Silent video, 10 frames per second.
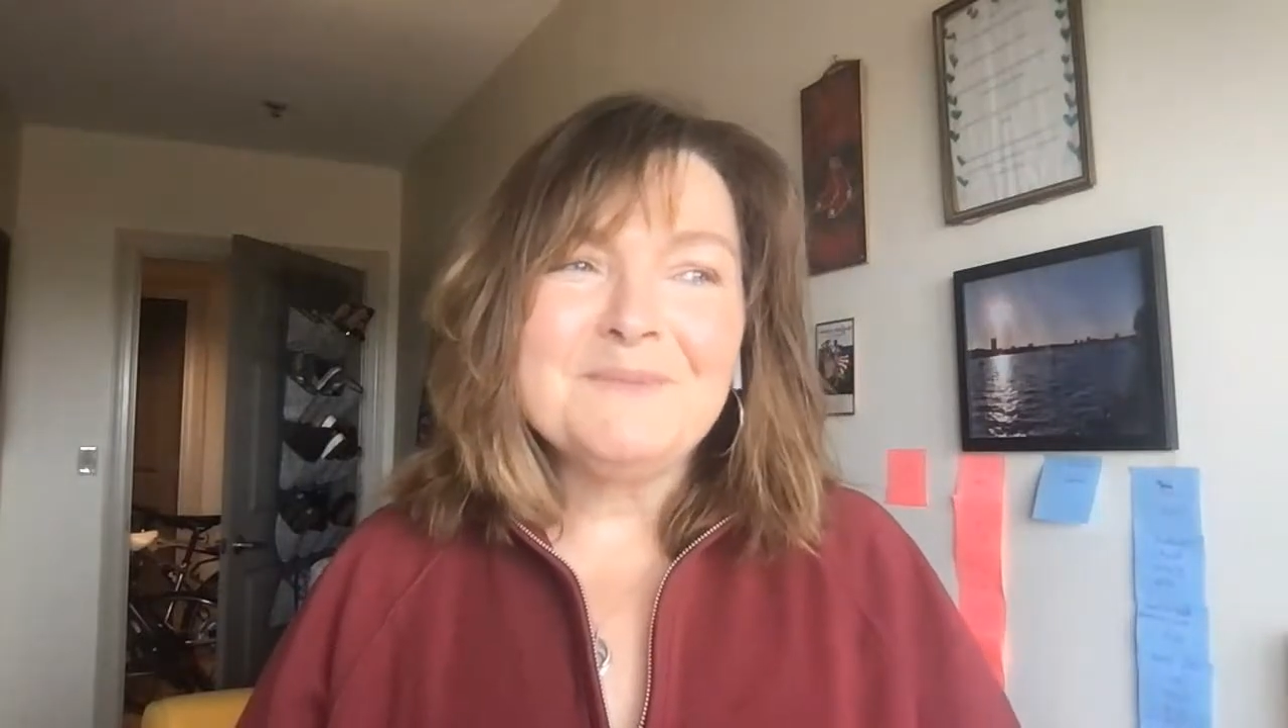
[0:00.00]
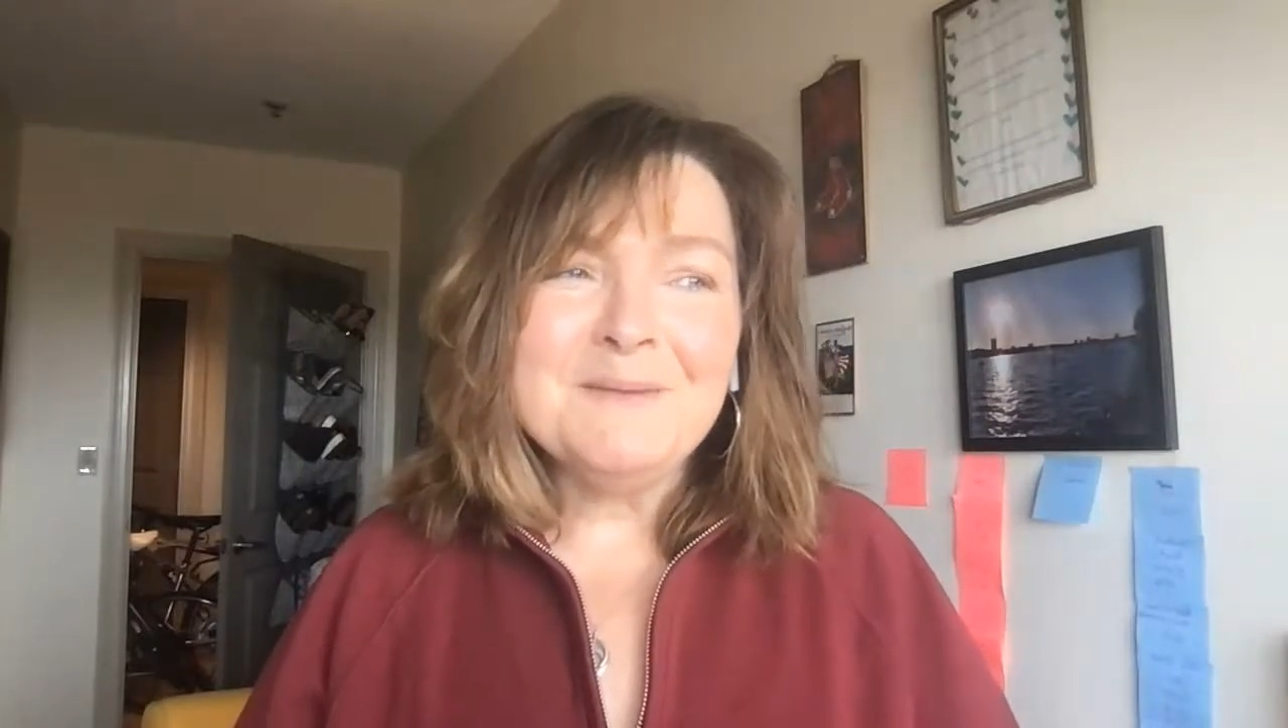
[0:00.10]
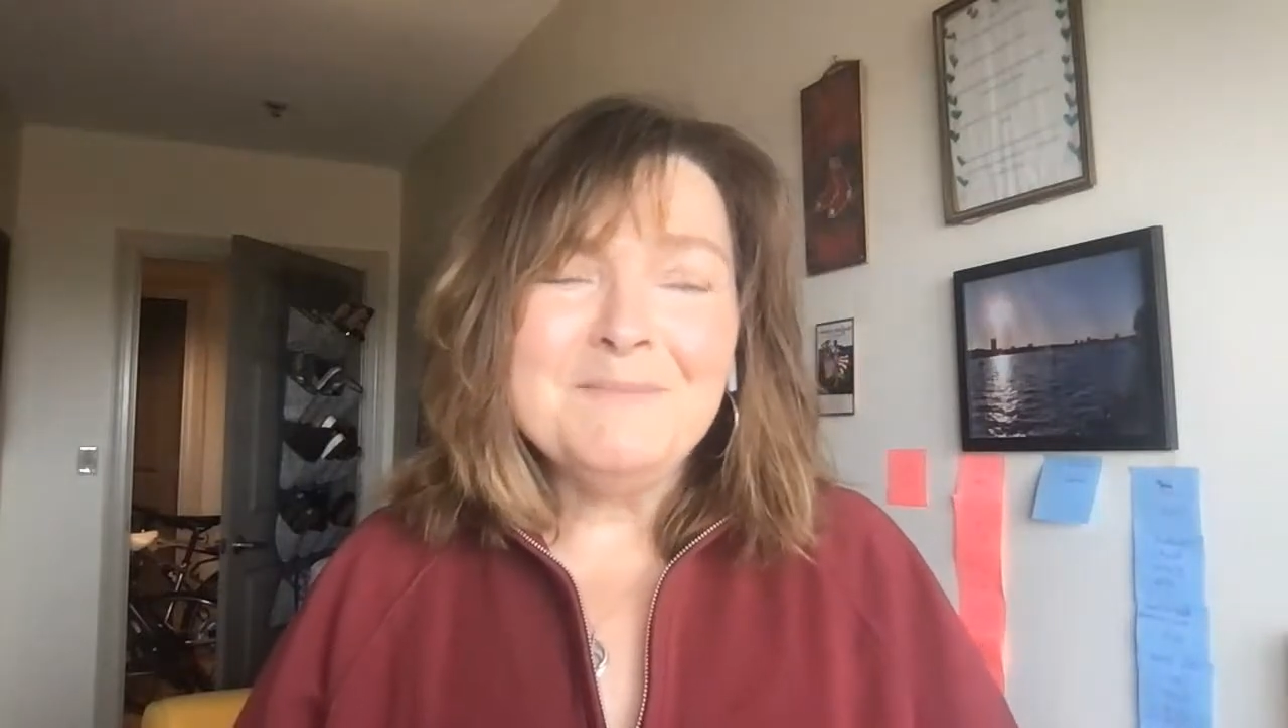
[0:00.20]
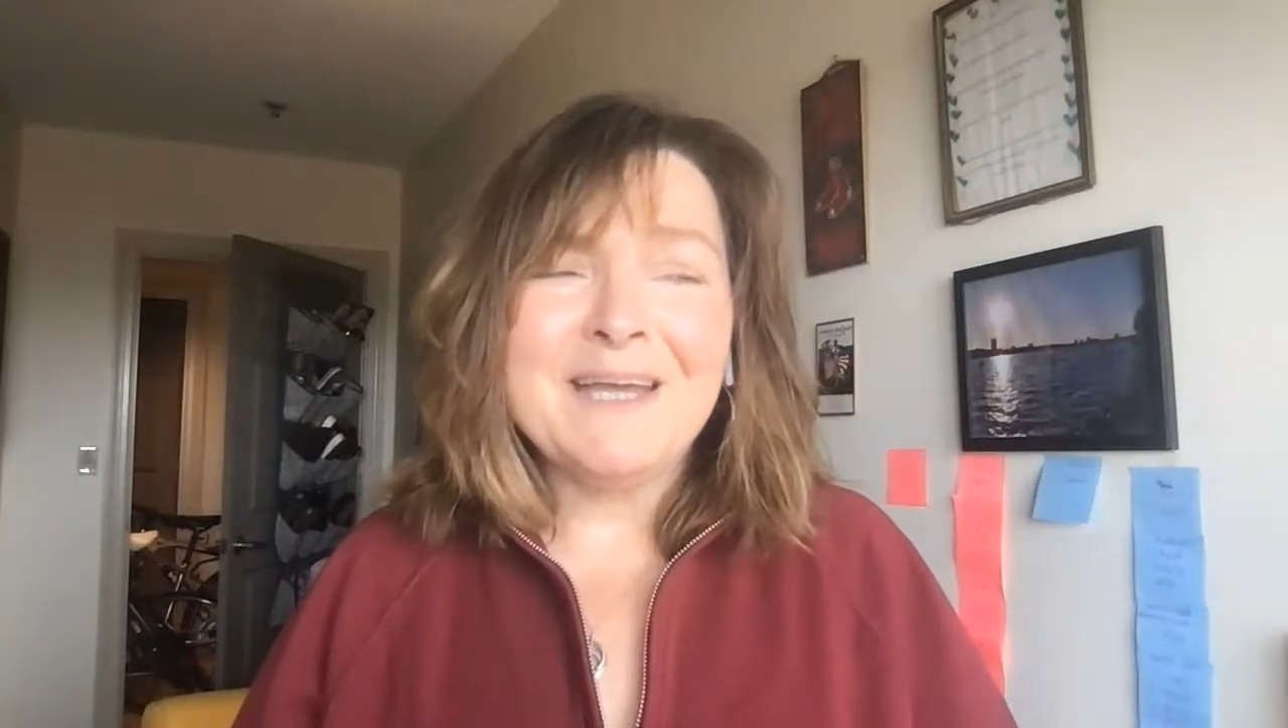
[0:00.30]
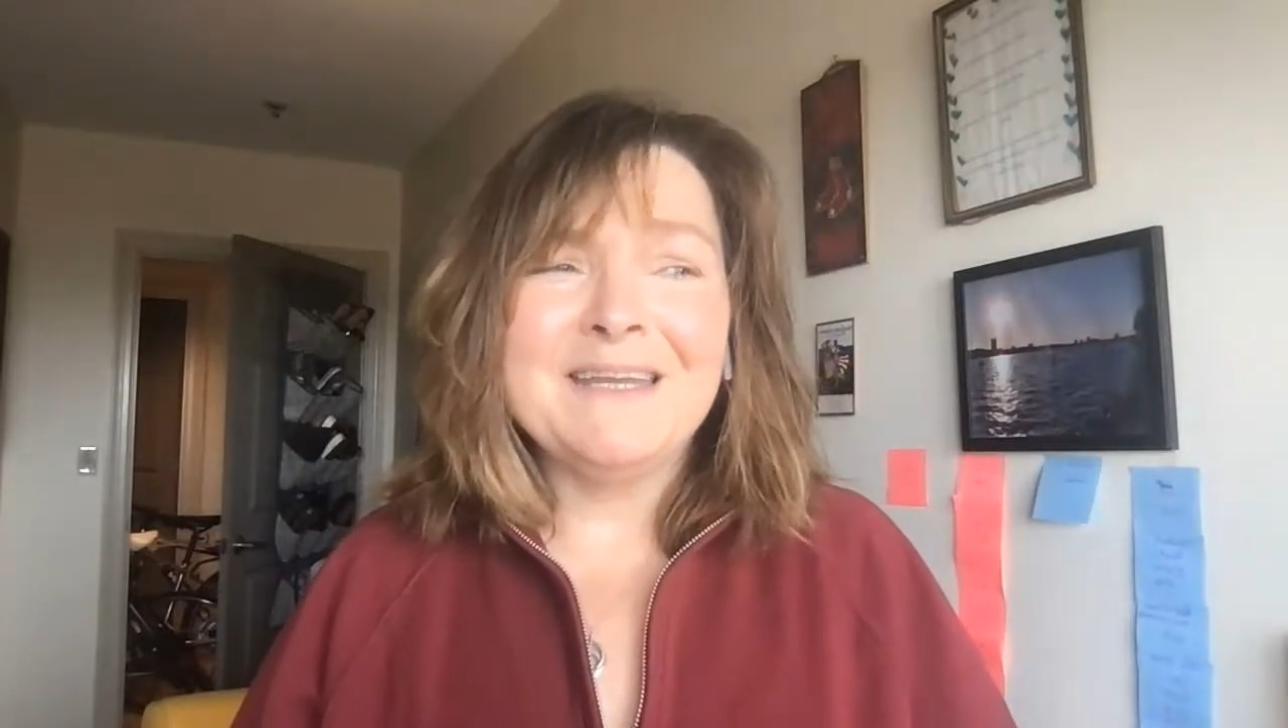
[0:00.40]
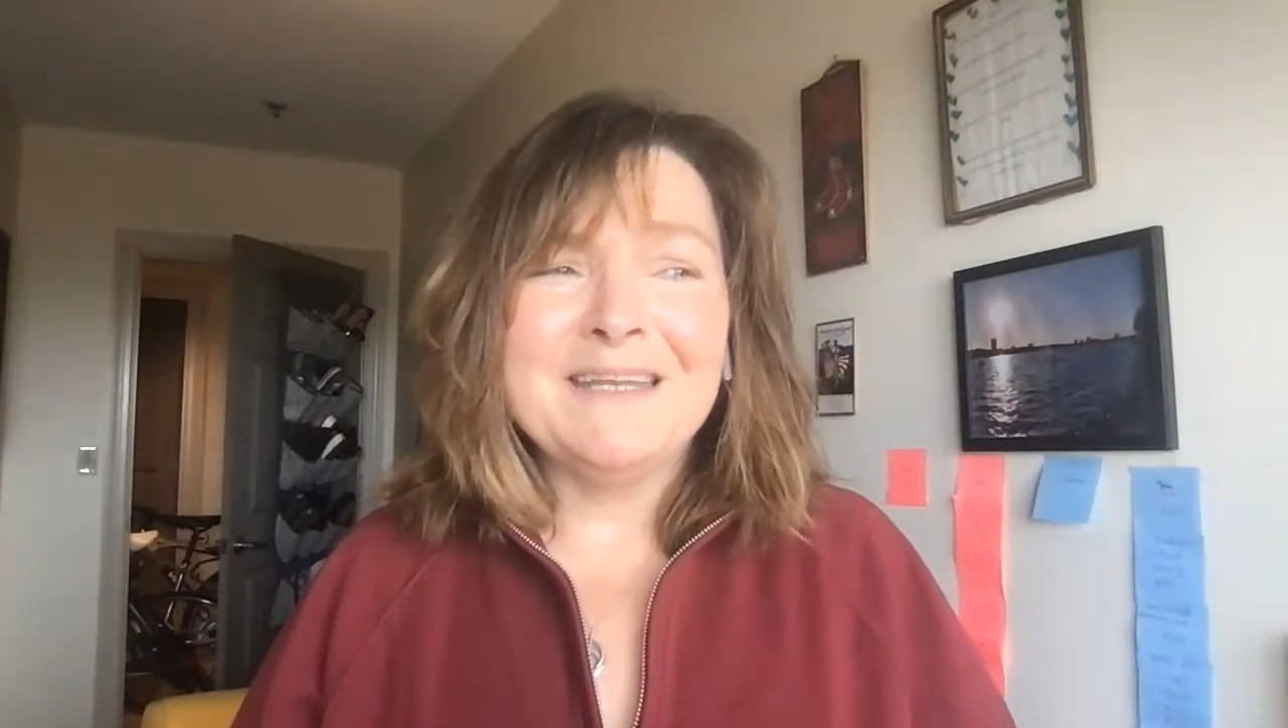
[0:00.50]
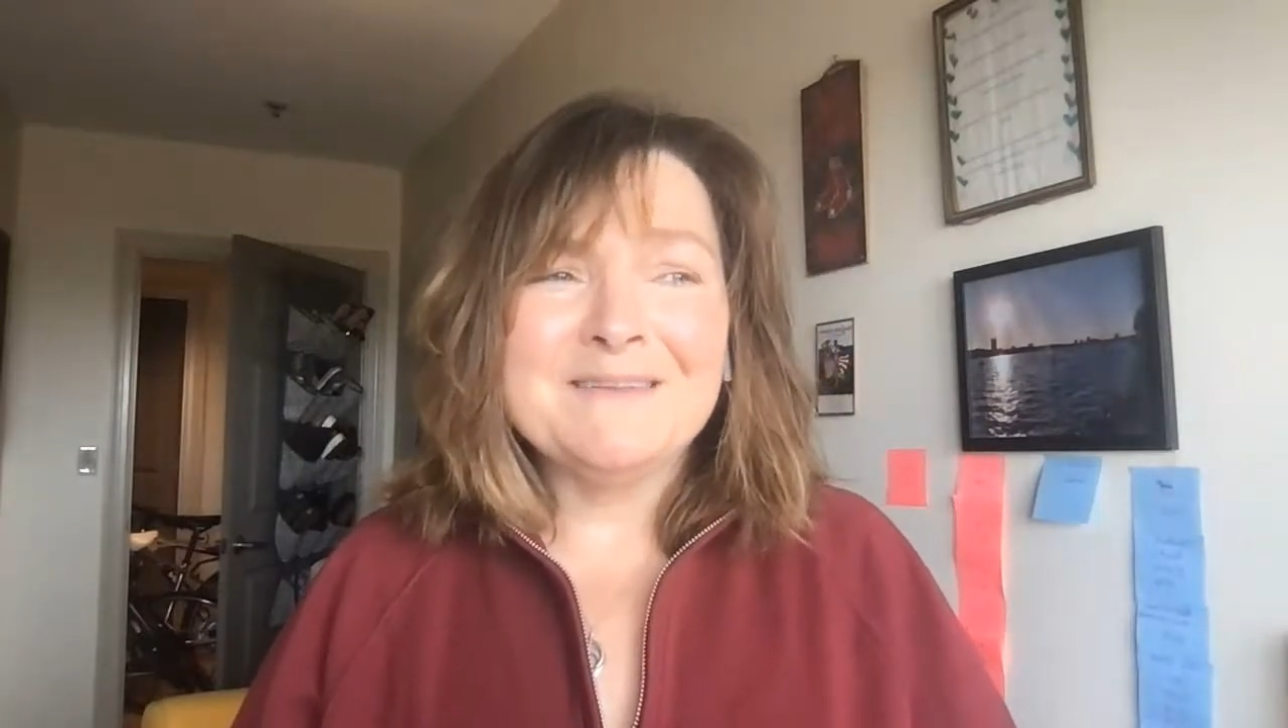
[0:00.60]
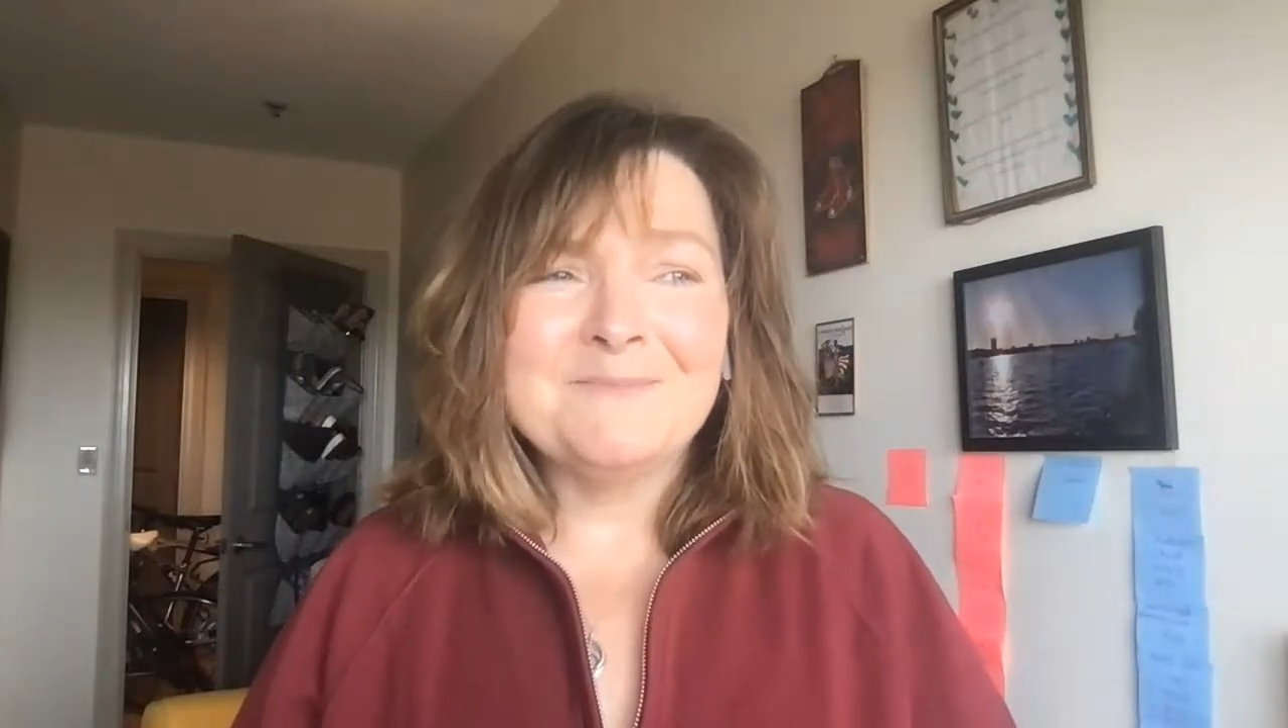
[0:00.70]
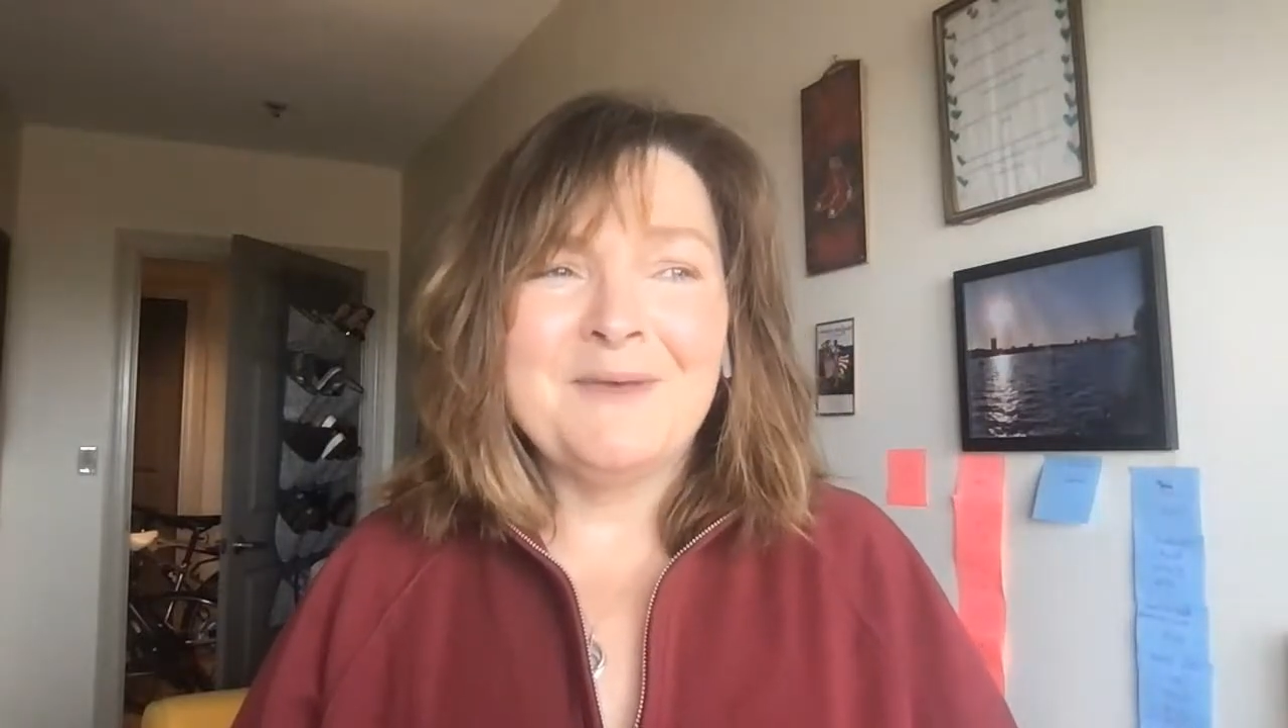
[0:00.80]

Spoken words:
But it's